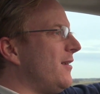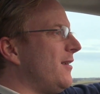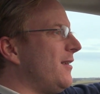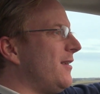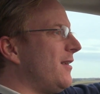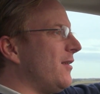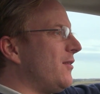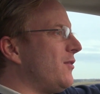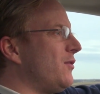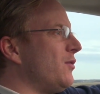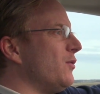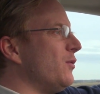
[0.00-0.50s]

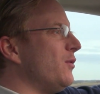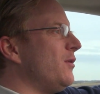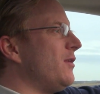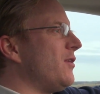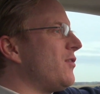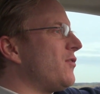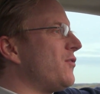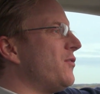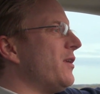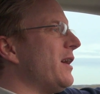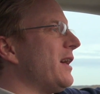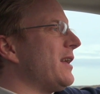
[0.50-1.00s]
get too
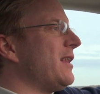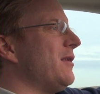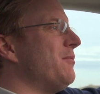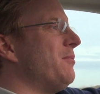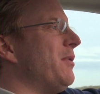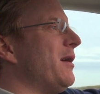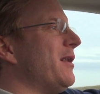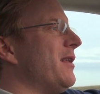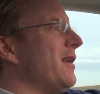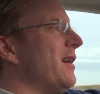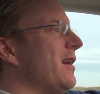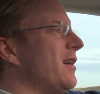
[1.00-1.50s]
distracted
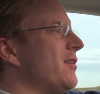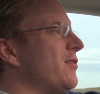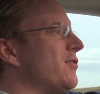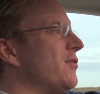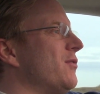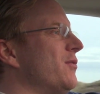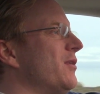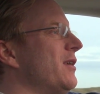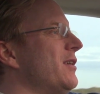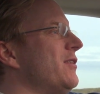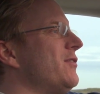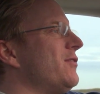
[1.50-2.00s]
by the
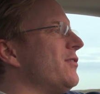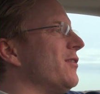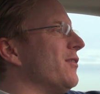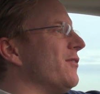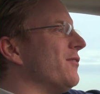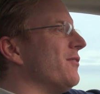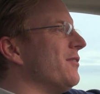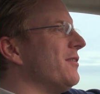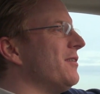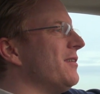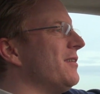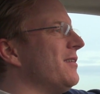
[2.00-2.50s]
acceleration.
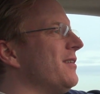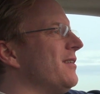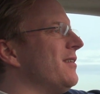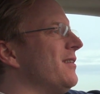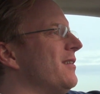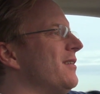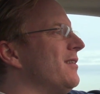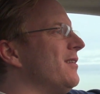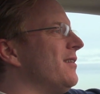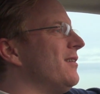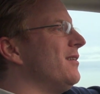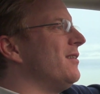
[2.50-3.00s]

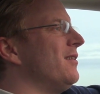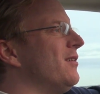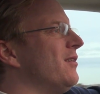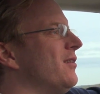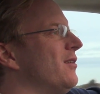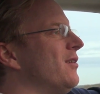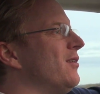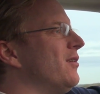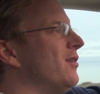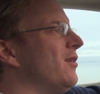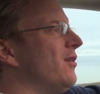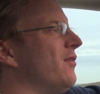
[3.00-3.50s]

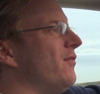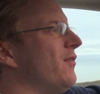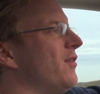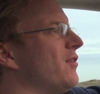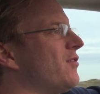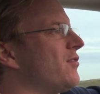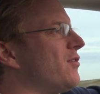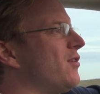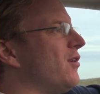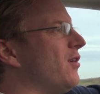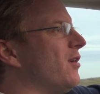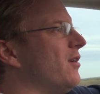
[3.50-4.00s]

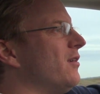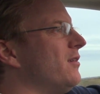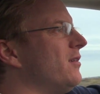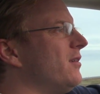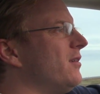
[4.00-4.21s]
This car.